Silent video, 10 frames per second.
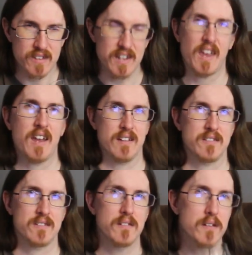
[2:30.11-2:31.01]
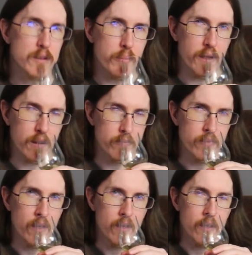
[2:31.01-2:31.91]
enhanced a little bit
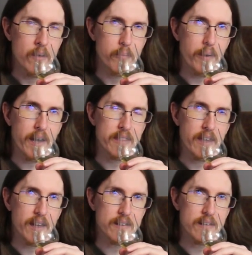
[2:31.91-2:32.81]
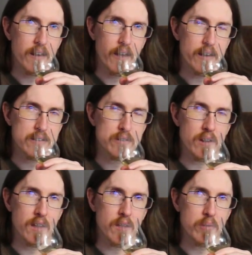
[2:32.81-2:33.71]
by that
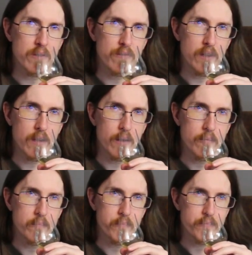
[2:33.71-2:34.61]
extra ABV,